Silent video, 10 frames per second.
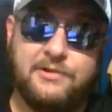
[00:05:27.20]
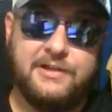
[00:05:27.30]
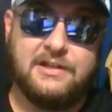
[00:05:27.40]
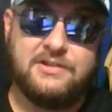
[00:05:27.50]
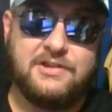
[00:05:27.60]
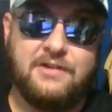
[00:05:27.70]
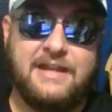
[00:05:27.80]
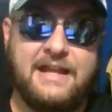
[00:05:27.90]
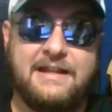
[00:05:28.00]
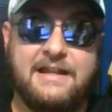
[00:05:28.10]
a really good
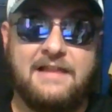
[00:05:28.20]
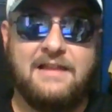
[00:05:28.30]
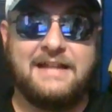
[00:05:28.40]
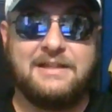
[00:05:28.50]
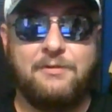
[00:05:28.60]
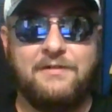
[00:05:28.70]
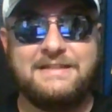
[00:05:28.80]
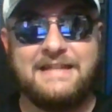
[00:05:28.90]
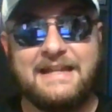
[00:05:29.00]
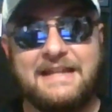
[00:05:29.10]
showdown. And I like that we
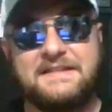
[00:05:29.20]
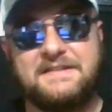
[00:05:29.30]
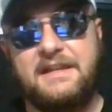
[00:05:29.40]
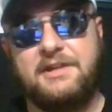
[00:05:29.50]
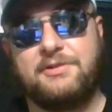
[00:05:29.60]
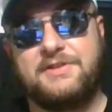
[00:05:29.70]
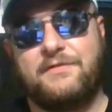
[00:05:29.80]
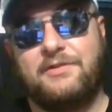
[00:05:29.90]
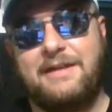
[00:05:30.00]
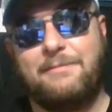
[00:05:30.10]
did get to see
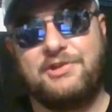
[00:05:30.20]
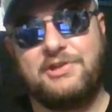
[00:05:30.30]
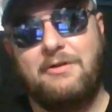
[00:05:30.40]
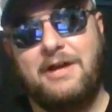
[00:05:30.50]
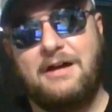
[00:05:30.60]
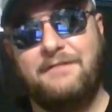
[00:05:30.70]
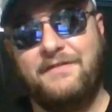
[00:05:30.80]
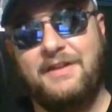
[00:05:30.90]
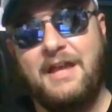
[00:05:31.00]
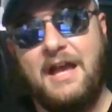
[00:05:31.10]
Christopher Lambert show off